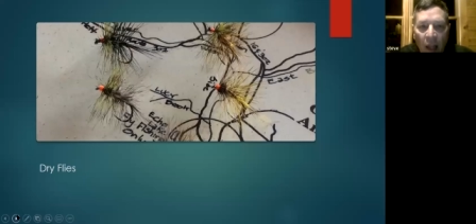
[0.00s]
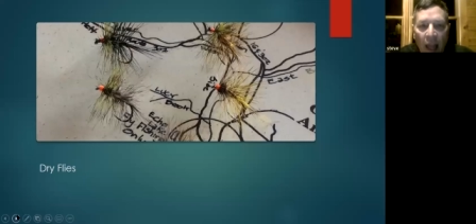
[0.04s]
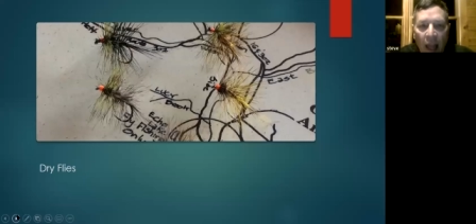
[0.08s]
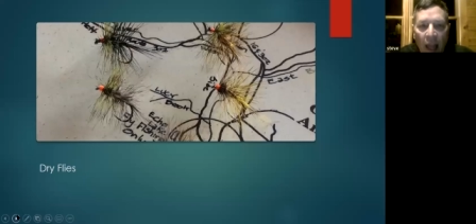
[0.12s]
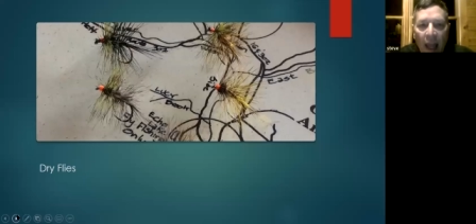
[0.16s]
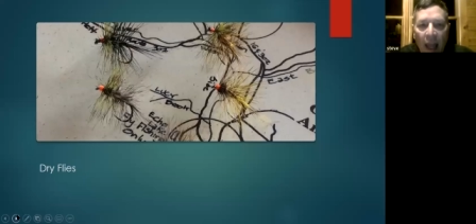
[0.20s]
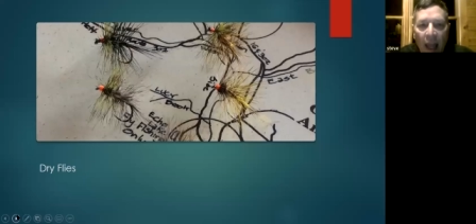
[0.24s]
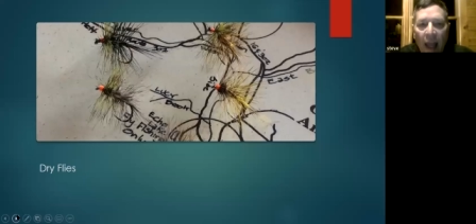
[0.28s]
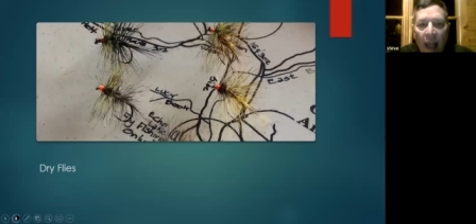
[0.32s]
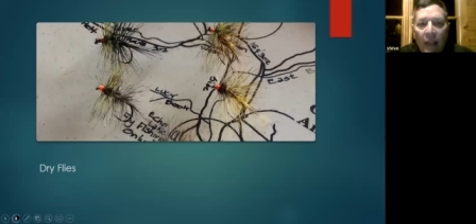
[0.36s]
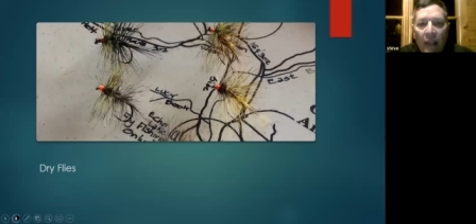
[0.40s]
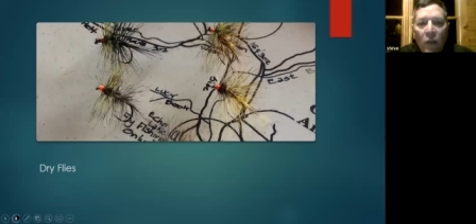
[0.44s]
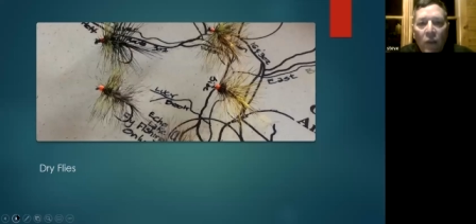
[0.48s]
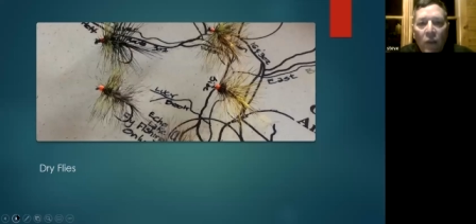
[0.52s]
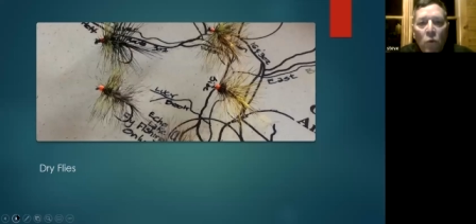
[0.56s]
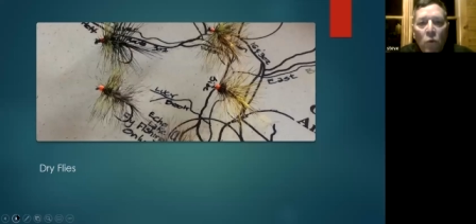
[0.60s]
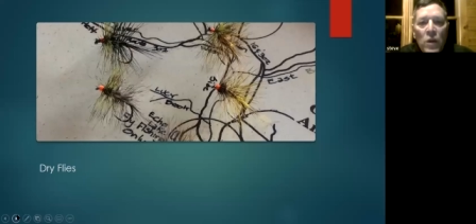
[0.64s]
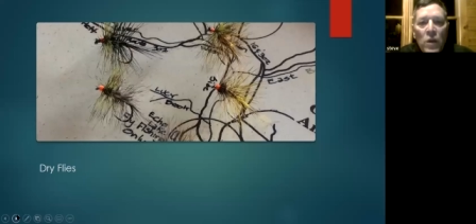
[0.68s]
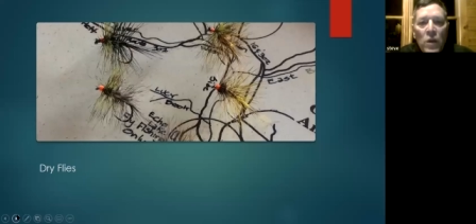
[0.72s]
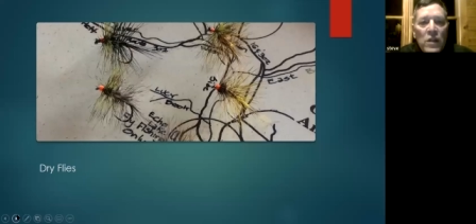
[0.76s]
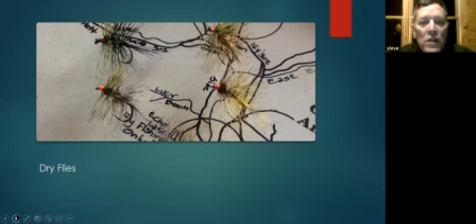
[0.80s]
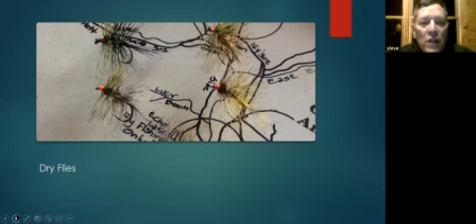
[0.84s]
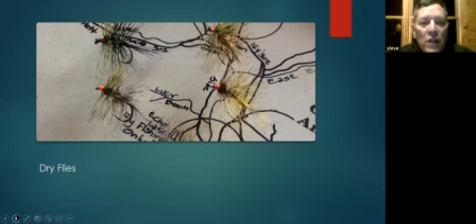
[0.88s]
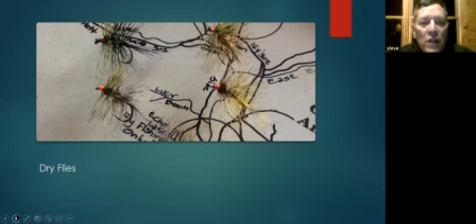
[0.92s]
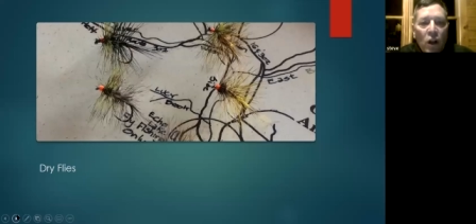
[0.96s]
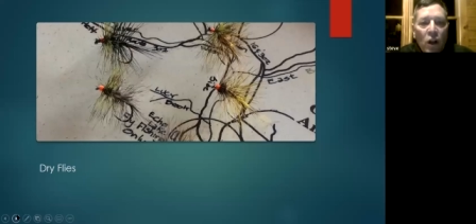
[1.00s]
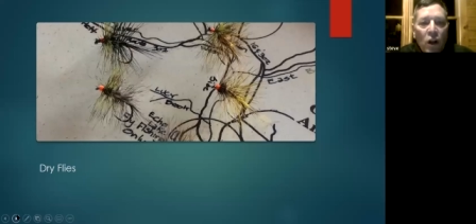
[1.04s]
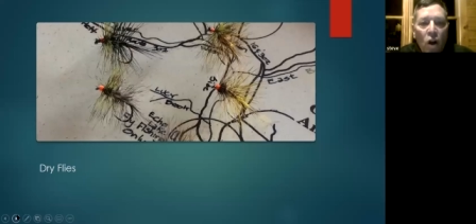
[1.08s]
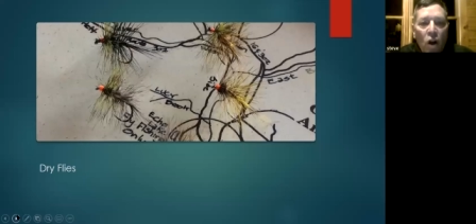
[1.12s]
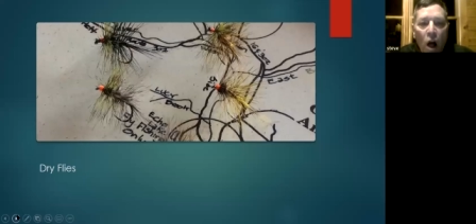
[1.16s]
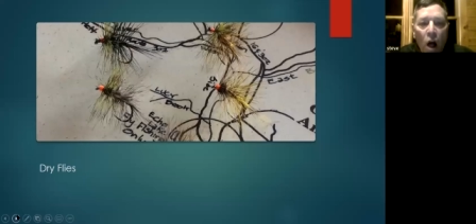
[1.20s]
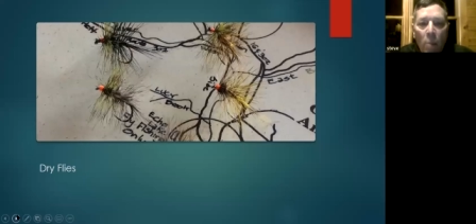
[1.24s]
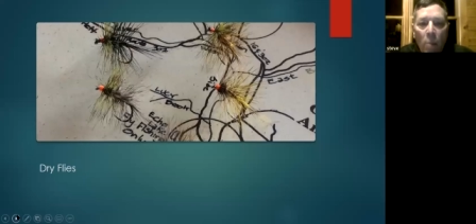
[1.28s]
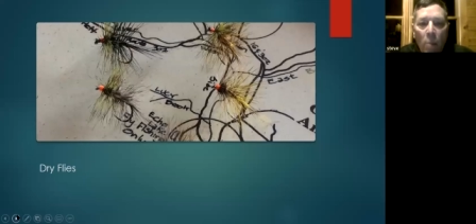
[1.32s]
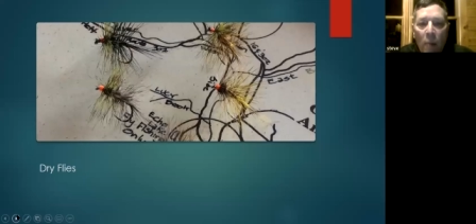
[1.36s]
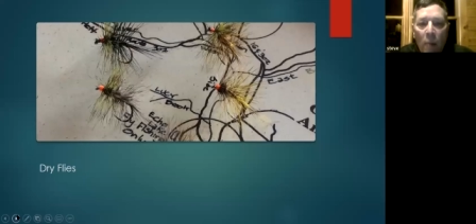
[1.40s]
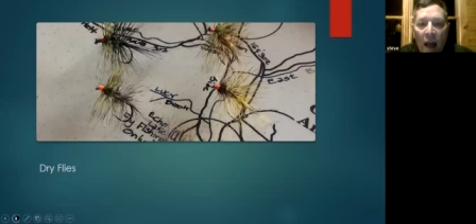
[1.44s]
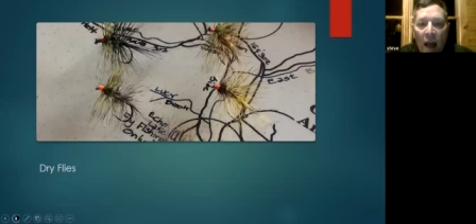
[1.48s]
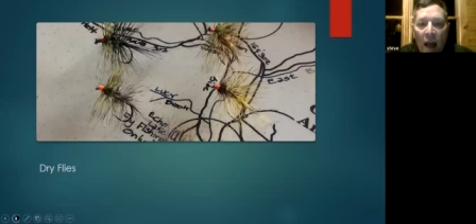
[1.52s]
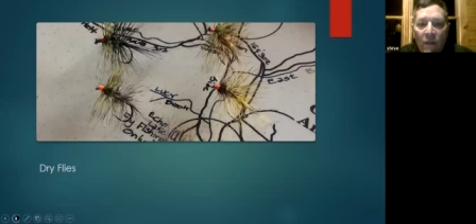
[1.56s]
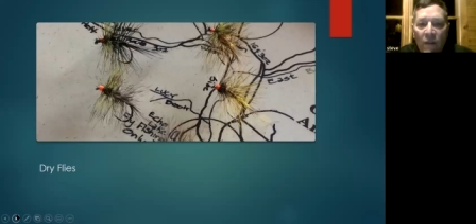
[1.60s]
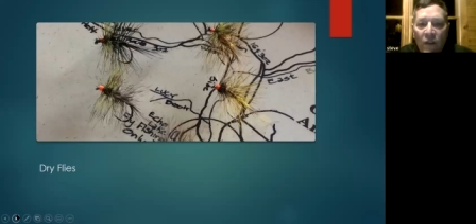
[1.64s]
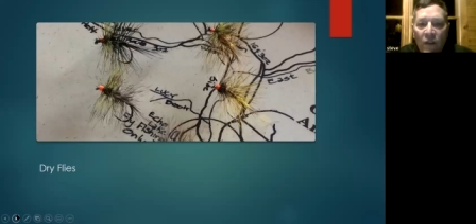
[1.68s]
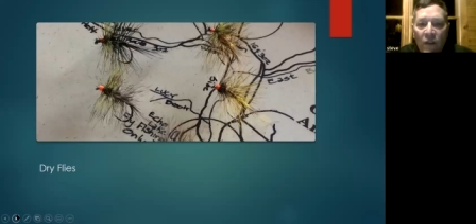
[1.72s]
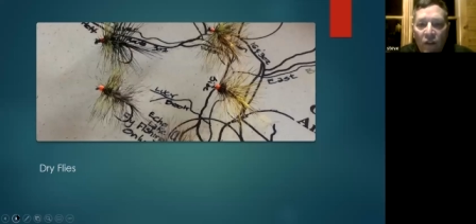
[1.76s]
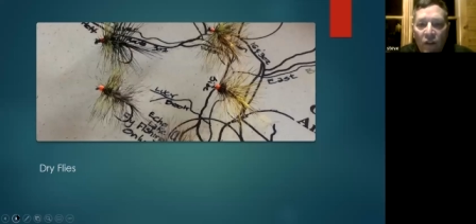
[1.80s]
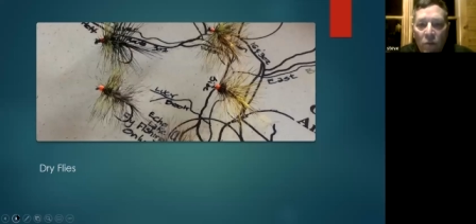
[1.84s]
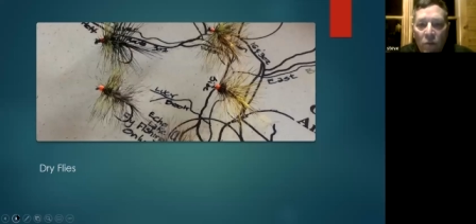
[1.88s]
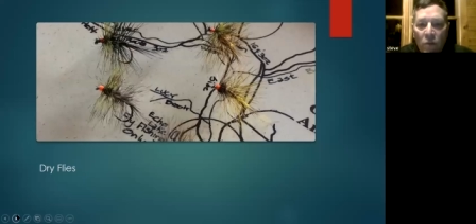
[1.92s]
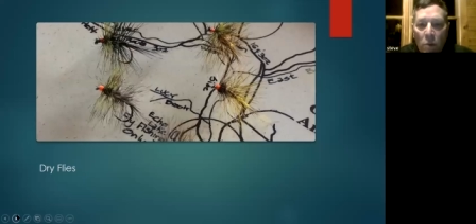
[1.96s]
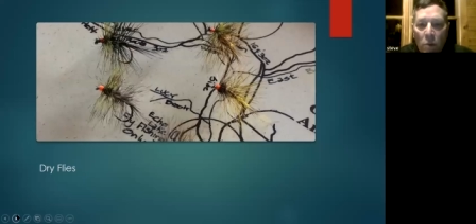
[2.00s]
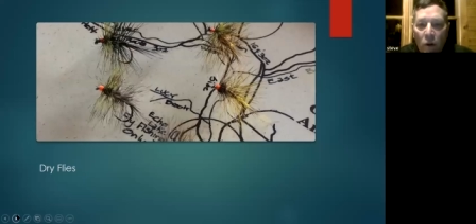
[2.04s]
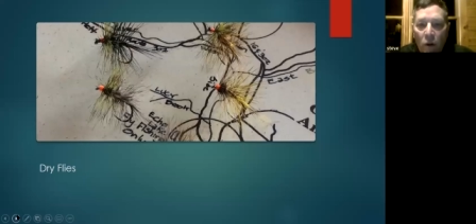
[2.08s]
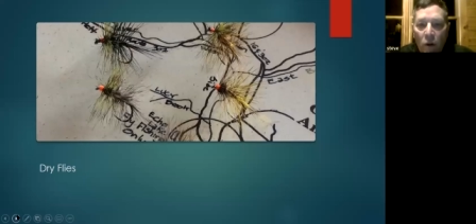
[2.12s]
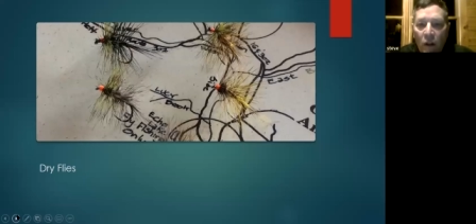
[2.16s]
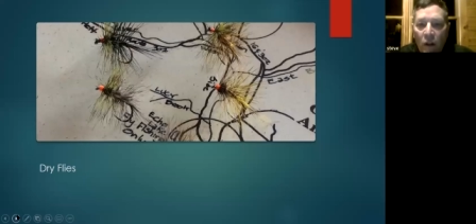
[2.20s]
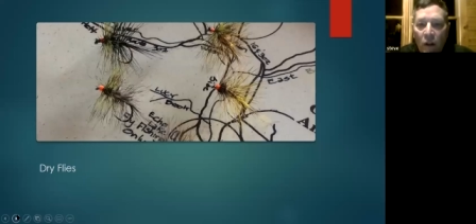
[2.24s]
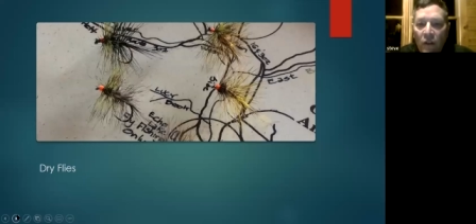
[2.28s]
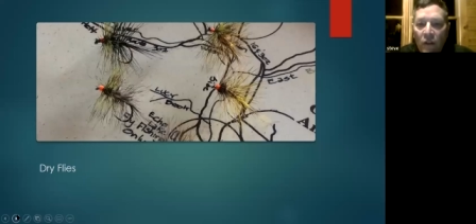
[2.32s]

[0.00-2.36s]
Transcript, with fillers: And the reason they're called bivisible